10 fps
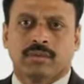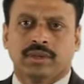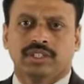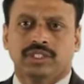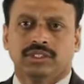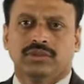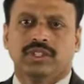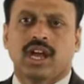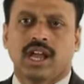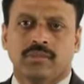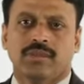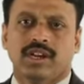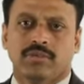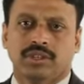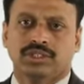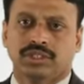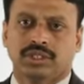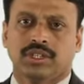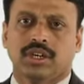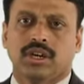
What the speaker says: patients with high blood pressure